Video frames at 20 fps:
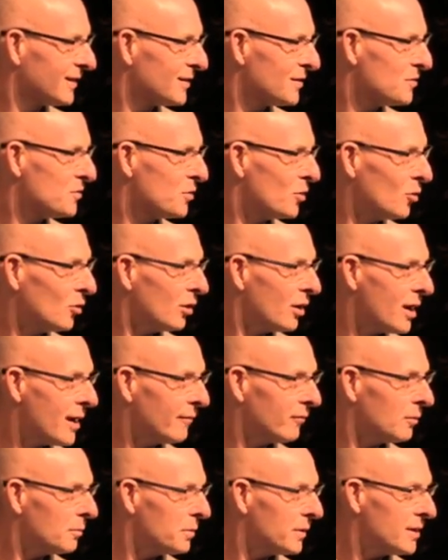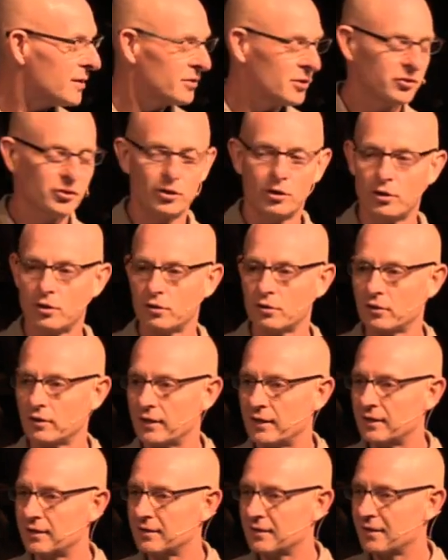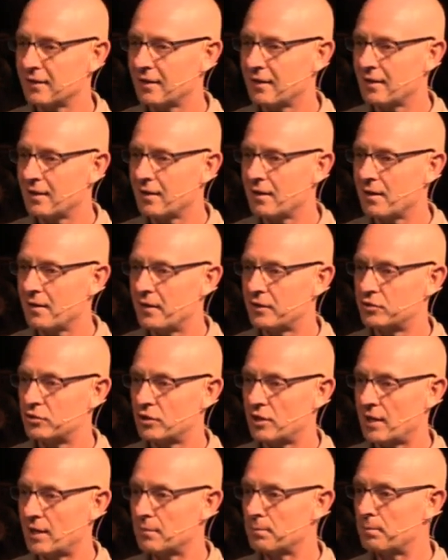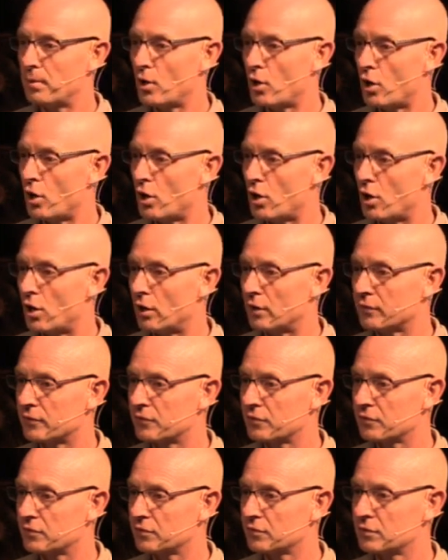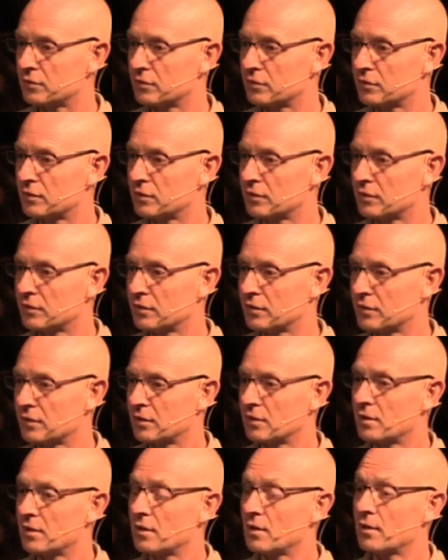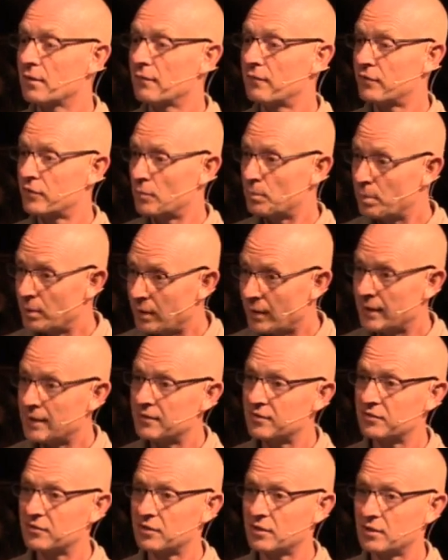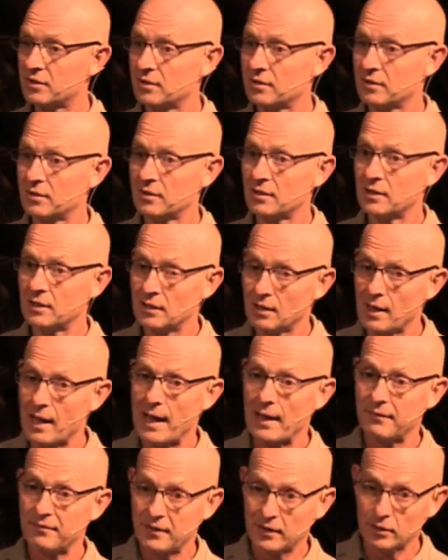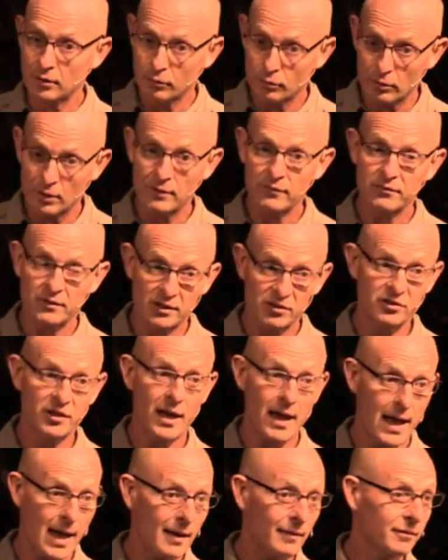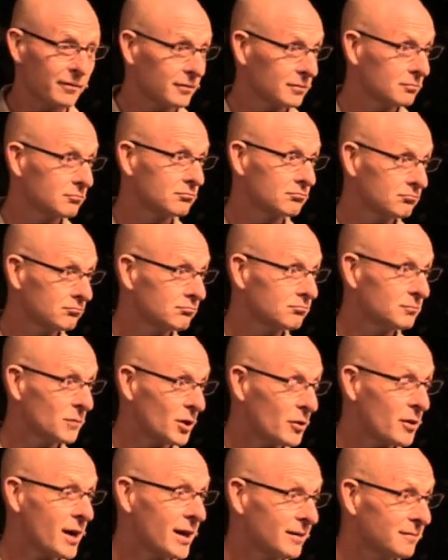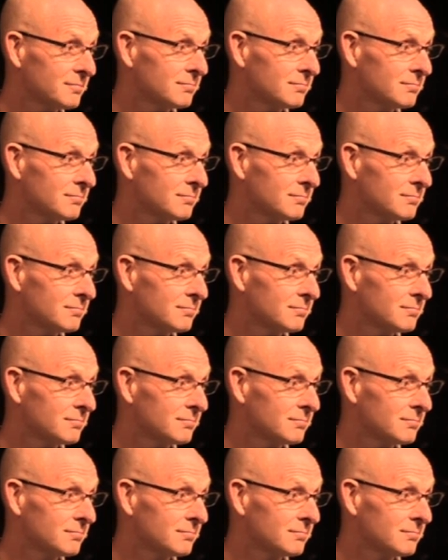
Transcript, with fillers: Don't ever be in such a hurry that you can't pause for the place in life that grief needs to have. All right?